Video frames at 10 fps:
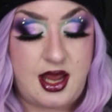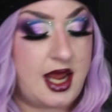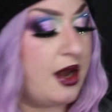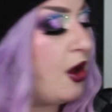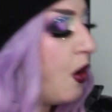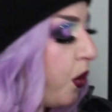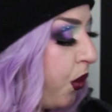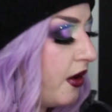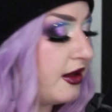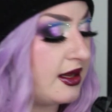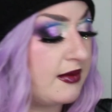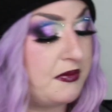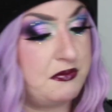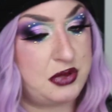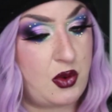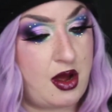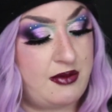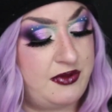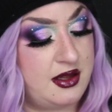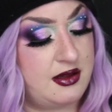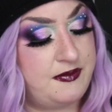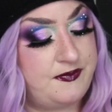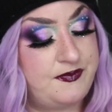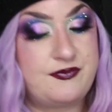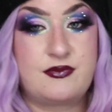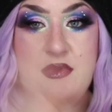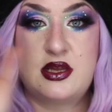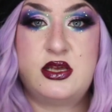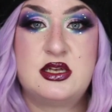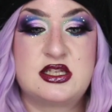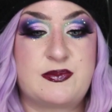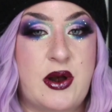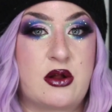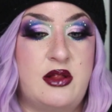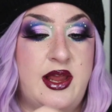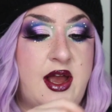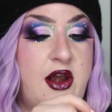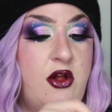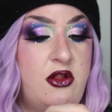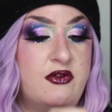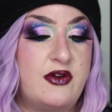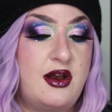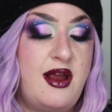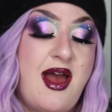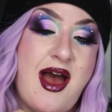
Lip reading: And blow off the sparkle I got all over.